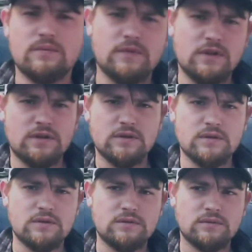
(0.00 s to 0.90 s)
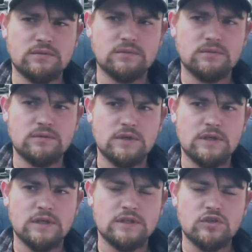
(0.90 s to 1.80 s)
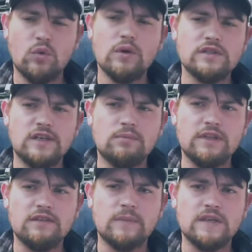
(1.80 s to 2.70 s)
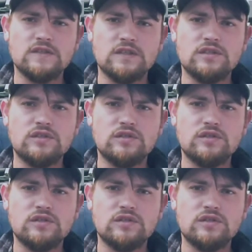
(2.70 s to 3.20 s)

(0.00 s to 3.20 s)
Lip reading: the Taurus, I believe, makes a